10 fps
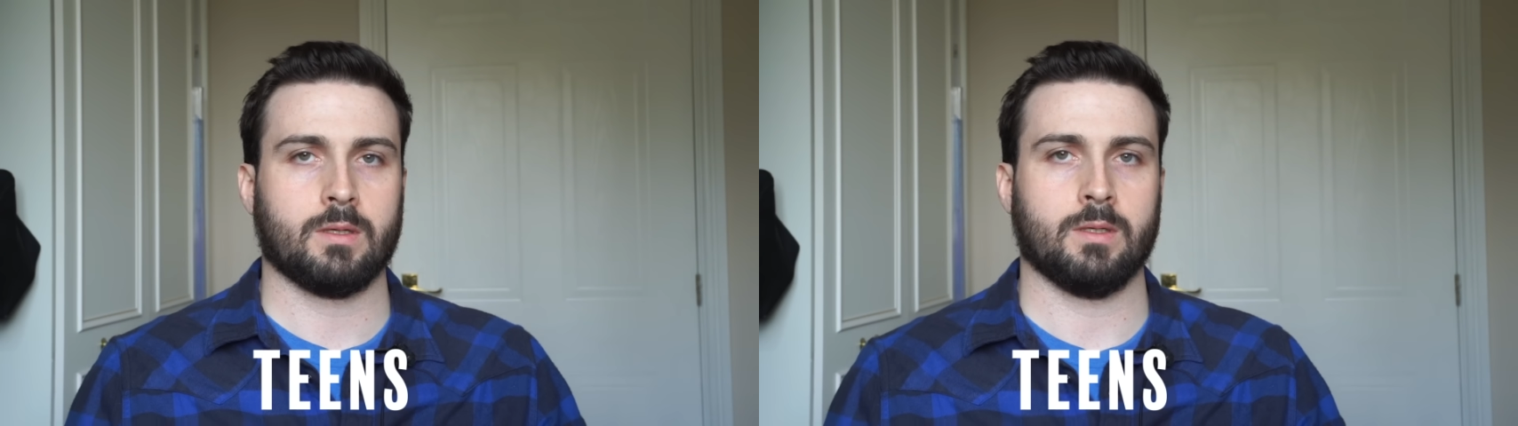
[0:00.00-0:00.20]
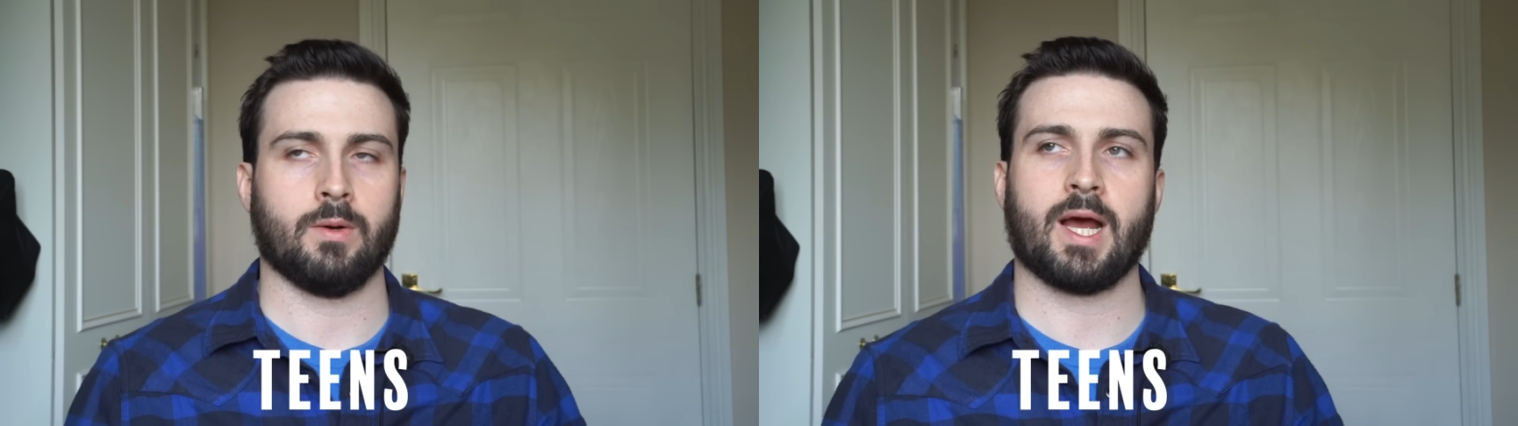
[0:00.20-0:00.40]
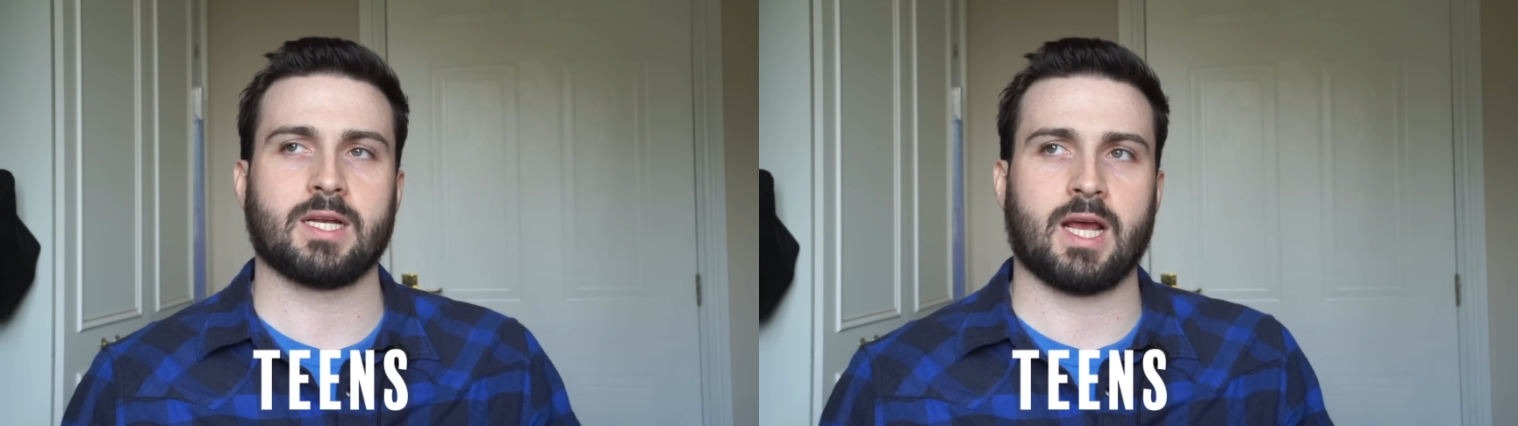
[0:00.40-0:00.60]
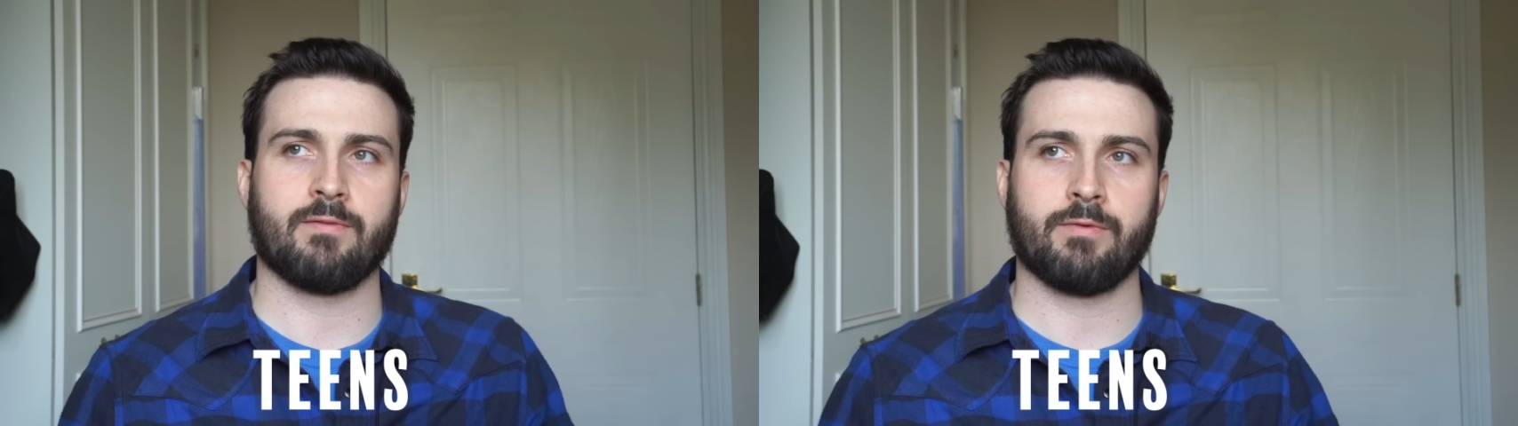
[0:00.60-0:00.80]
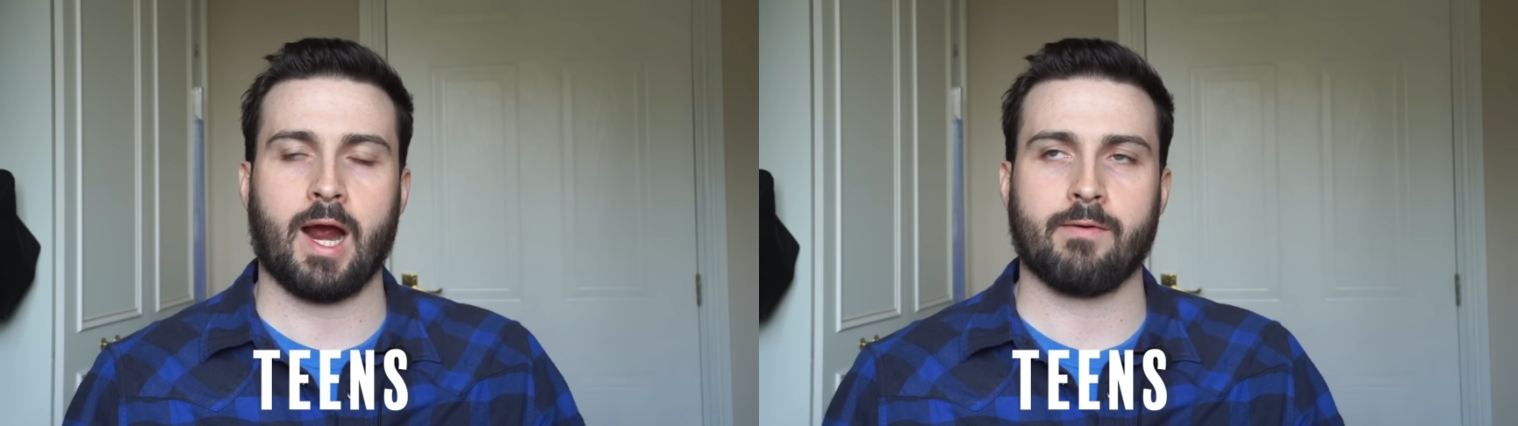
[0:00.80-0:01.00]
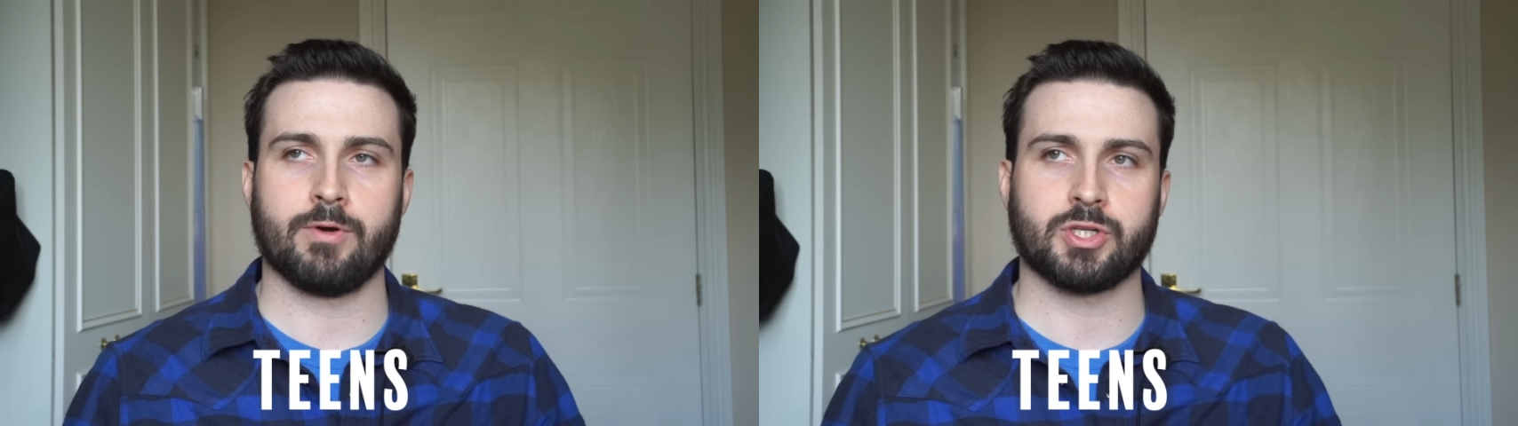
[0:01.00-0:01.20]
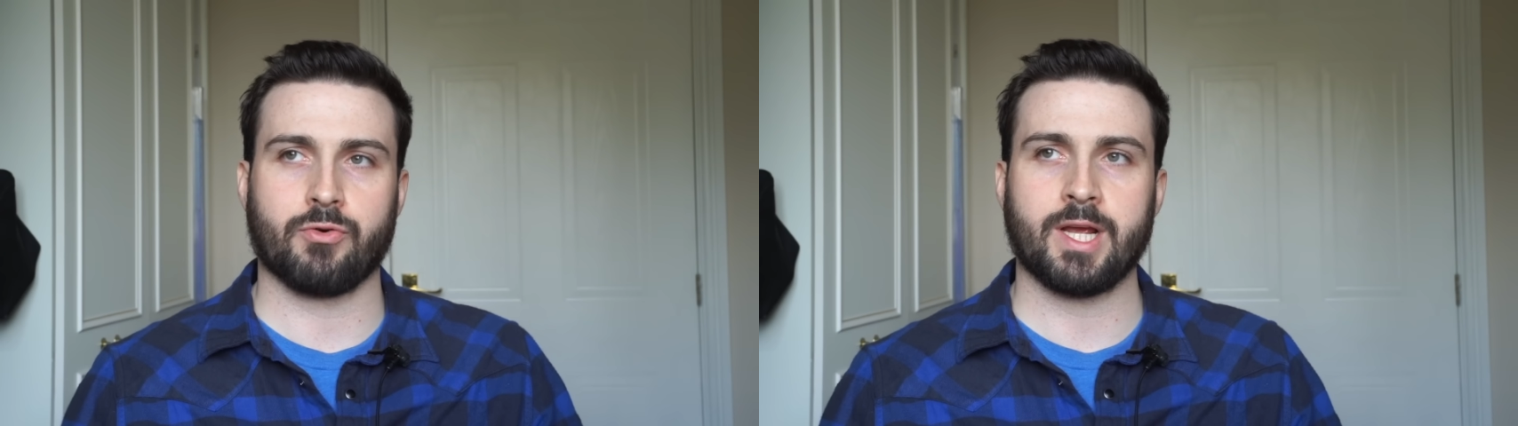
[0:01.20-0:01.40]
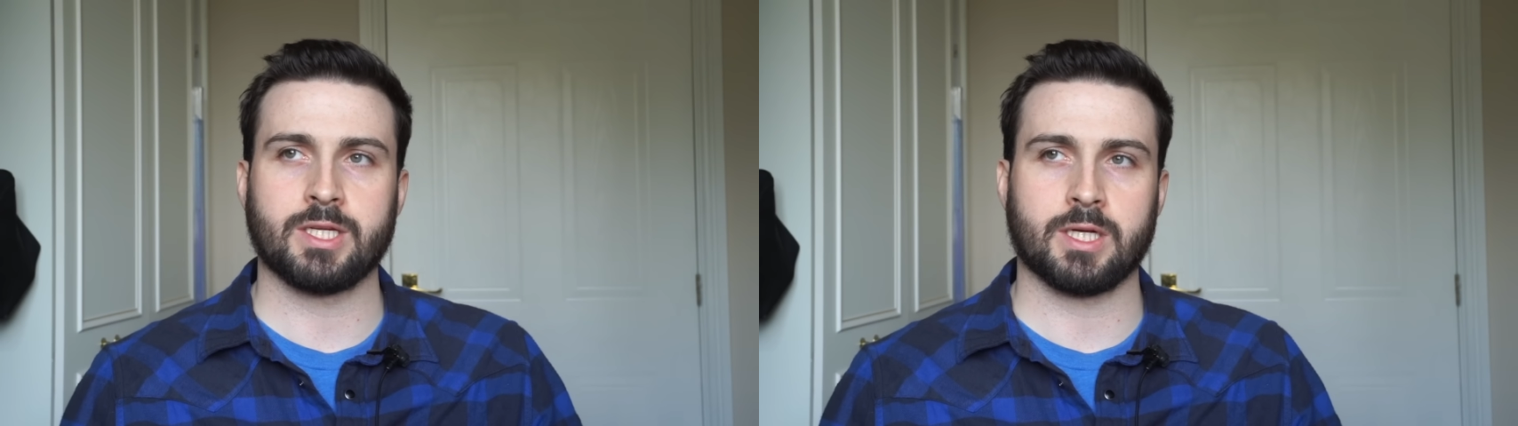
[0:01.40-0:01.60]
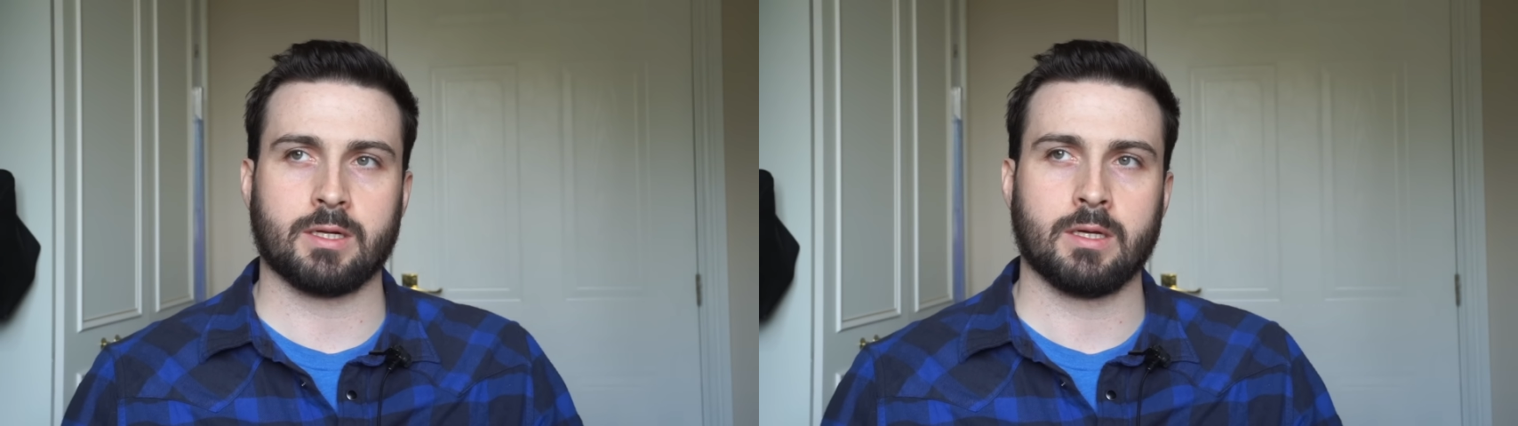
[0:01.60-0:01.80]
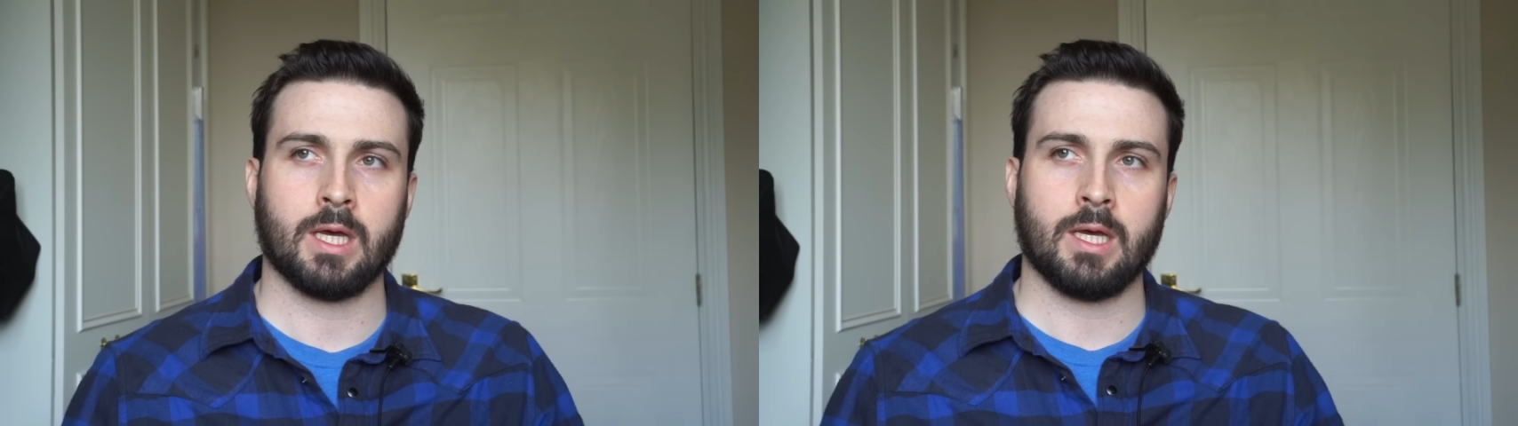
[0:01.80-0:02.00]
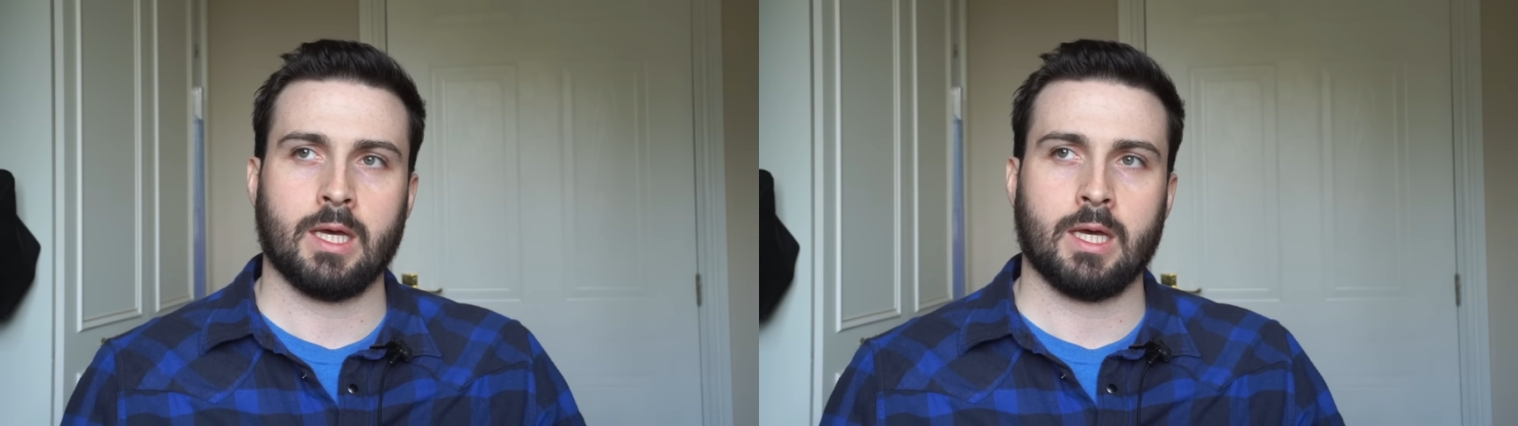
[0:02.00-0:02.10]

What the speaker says: You know, I had to have average grades, and